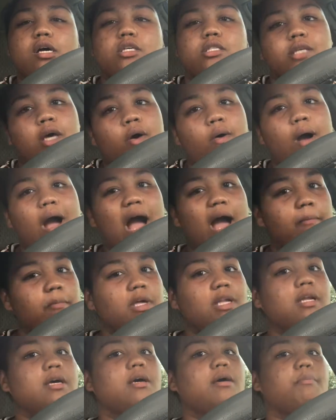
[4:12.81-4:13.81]
so I'm
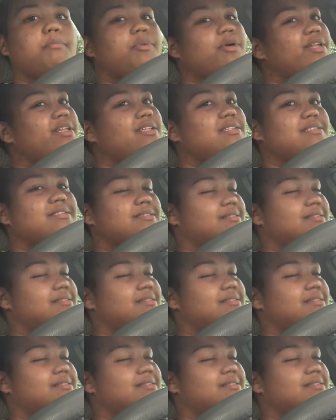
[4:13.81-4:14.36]
gonna put